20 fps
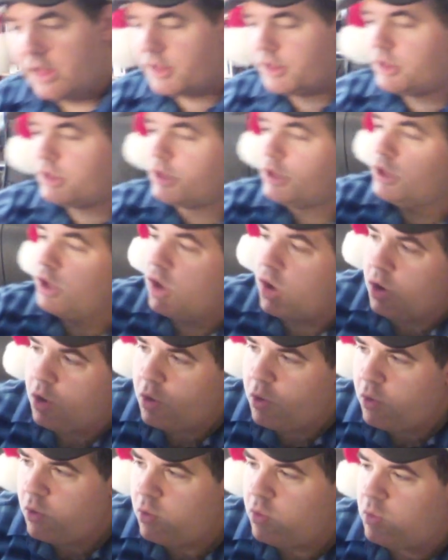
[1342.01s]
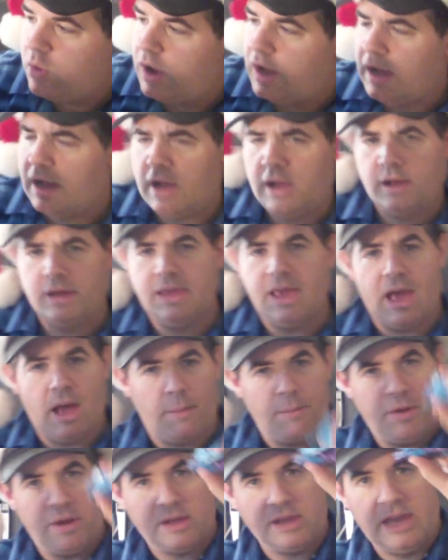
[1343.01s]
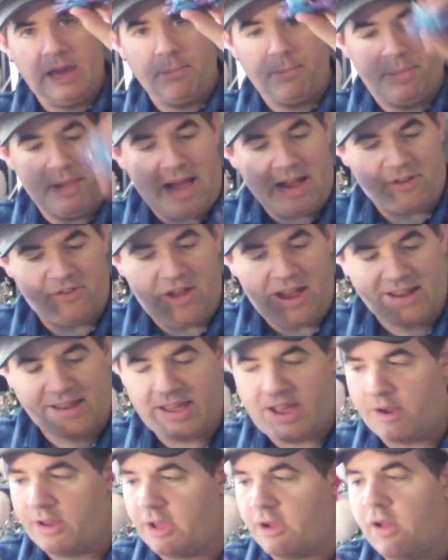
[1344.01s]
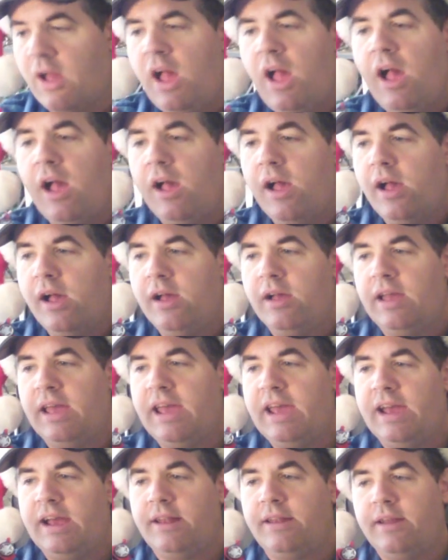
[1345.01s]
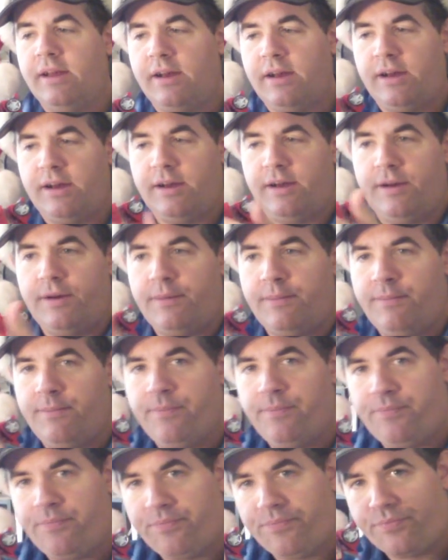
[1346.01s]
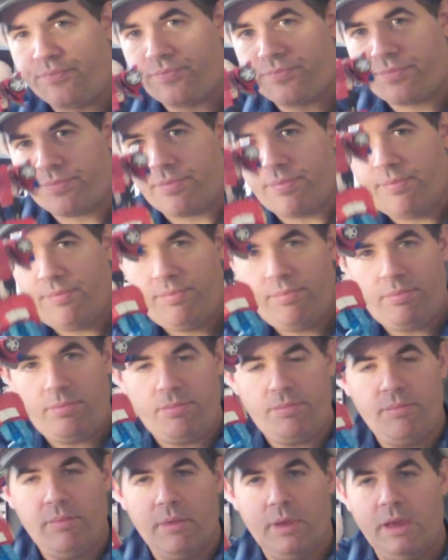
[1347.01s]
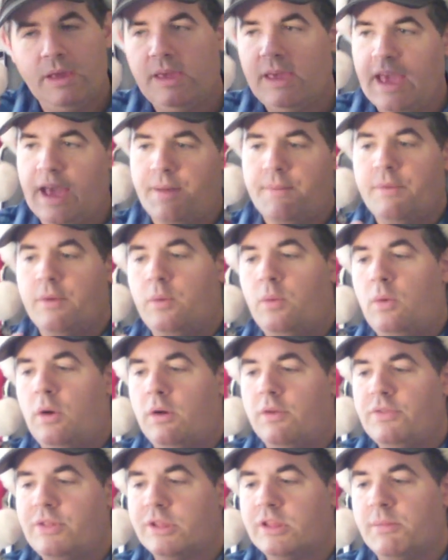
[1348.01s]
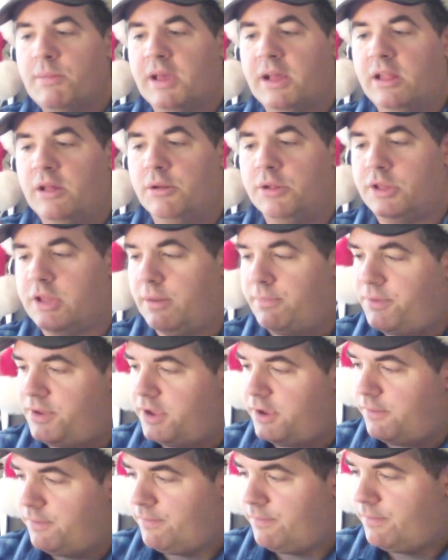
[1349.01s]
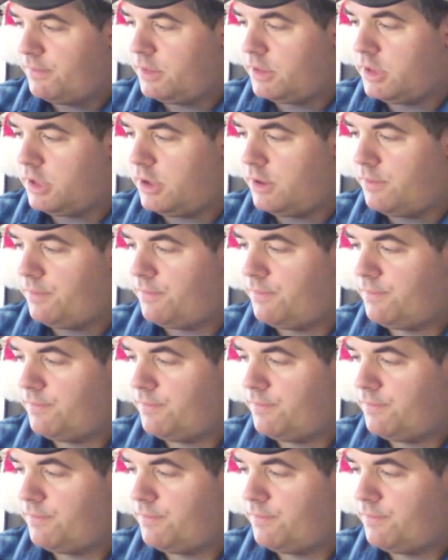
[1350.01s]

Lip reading: So, yeah, I'm going to keep Blackjack down here. And, yeah. Well, this can be closed up, too. So,